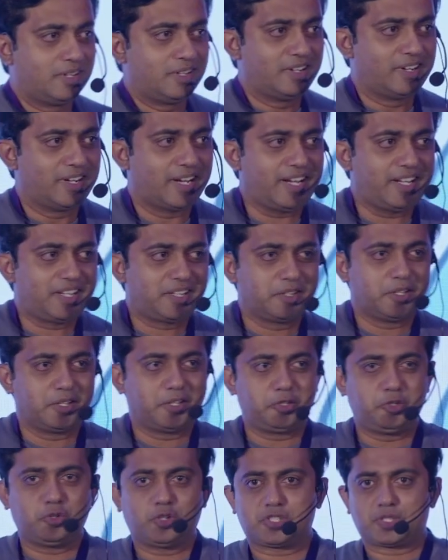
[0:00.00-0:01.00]
right?
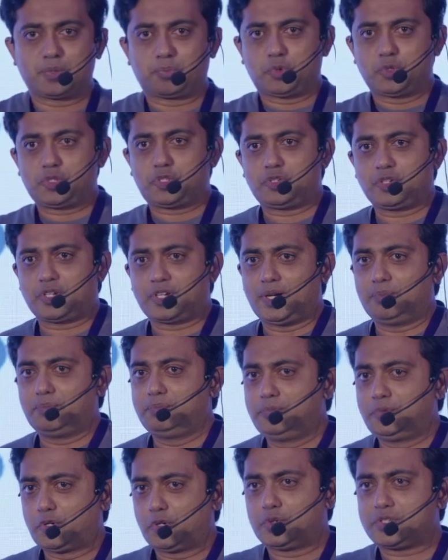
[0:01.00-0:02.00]
You are supposed to come
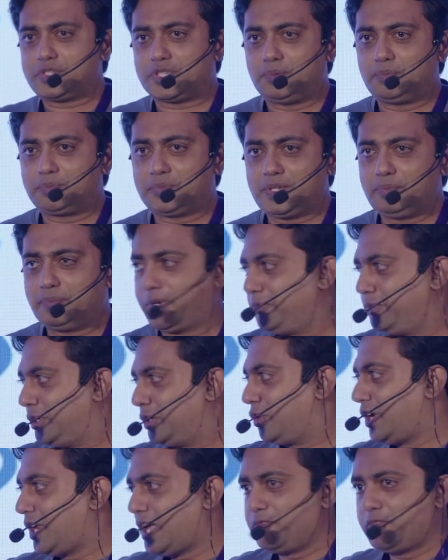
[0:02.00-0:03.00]
draw something, but we
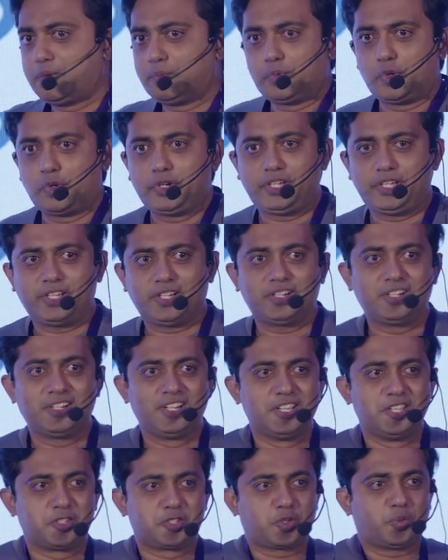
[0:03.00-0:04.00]
don't have a board here.
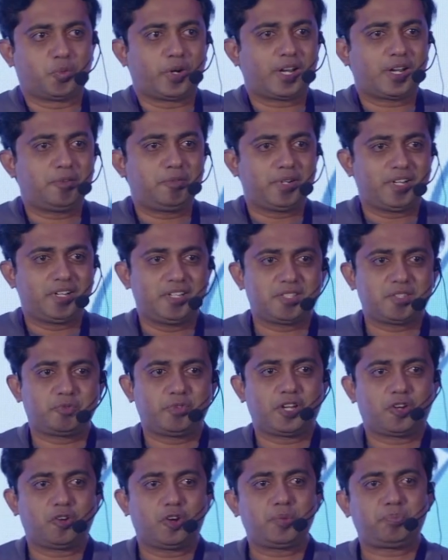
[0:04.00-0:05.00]
So what I've done is we're
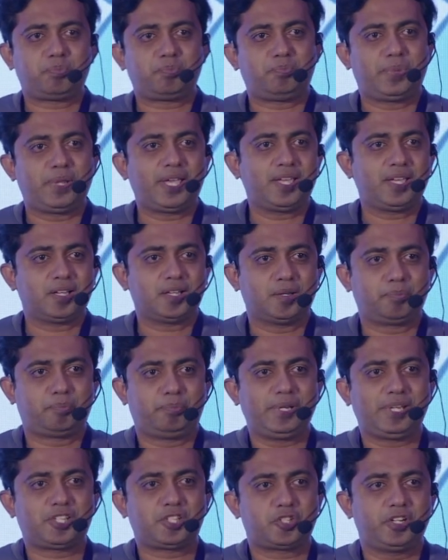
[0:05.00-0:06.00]
going to play a
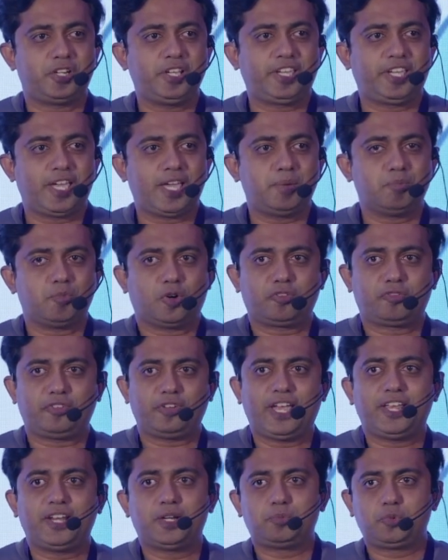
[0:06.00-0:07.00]
Pictionary game of
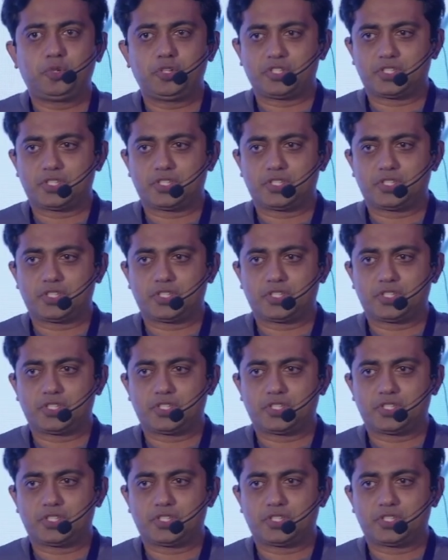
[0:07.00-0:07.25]
AWS